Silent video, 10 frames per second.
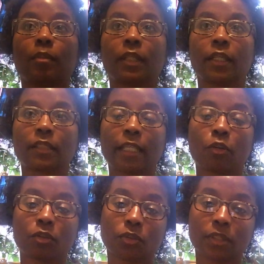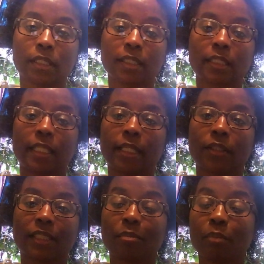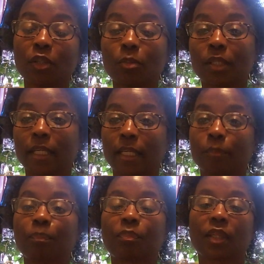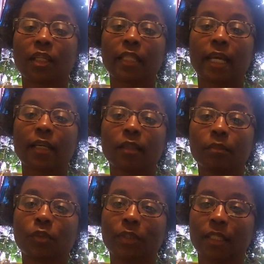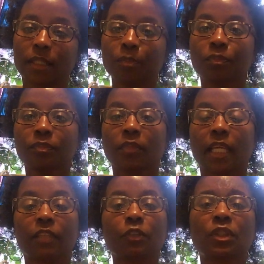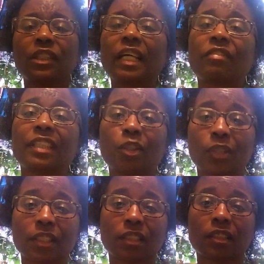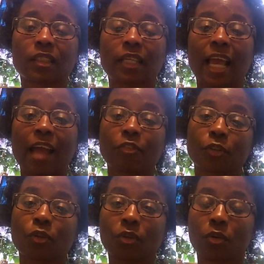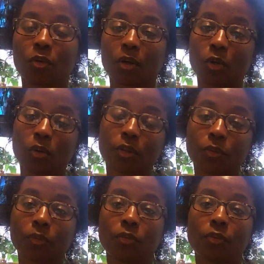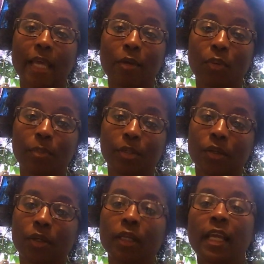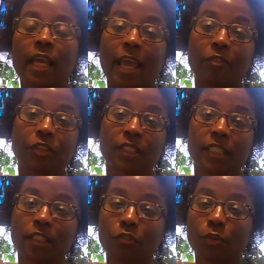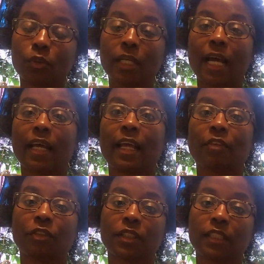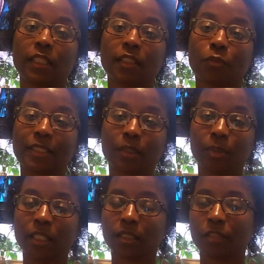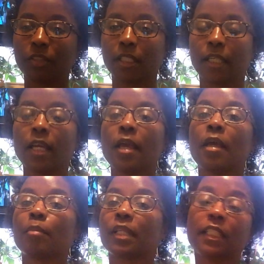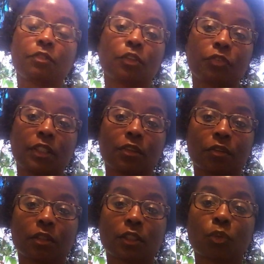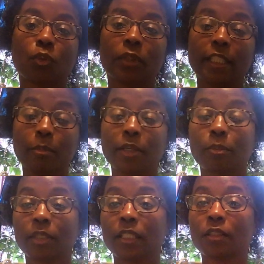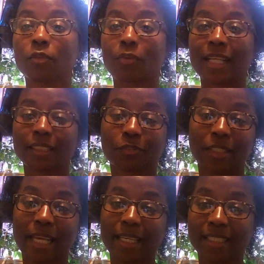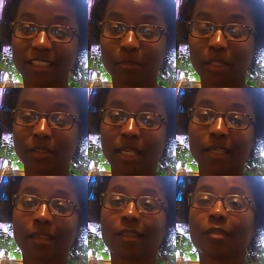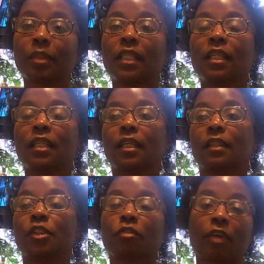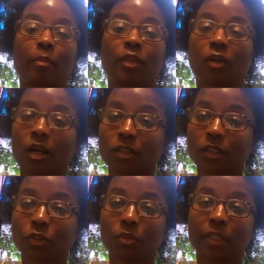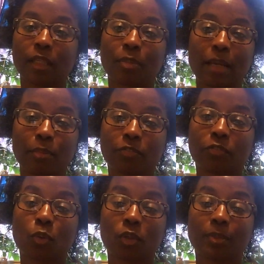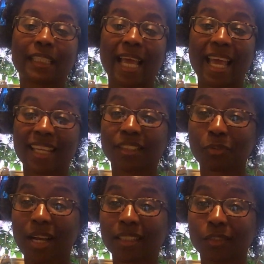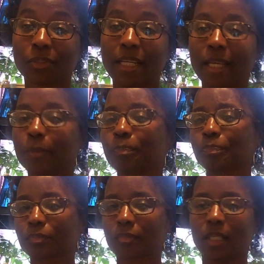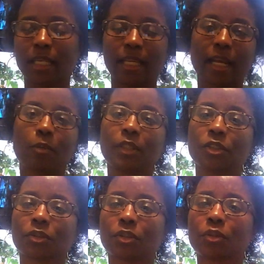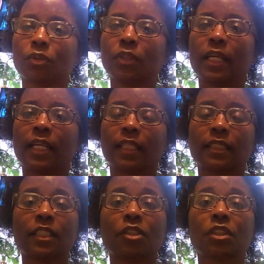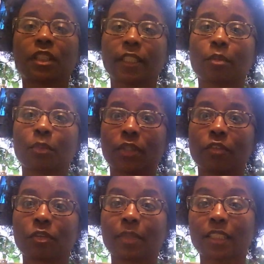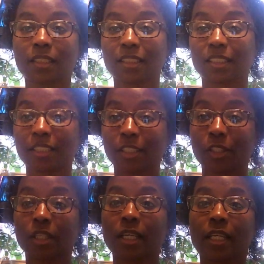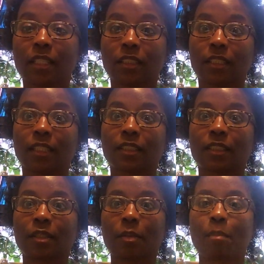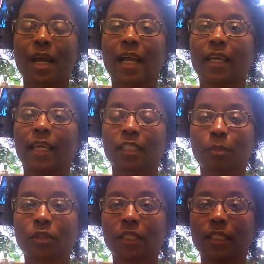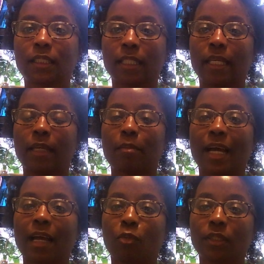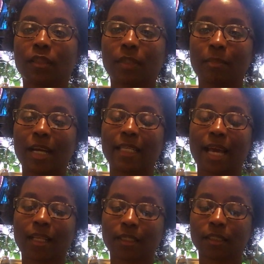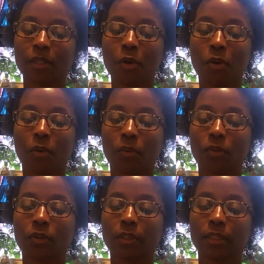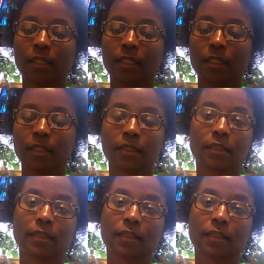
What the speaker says: There's a grocery list and there's a meal plan that comes with it. And if you still have any questions after going through that webinar, after seeing the food guide, after seeing the recipes and everything, please feel free to email me, rosalynrenay@gmail.com. You can find me on all social media platforms as Rosalyn Renay, and I'll be sure to continue to share more information and to share just my expertise and my wisdom and my knowledge on this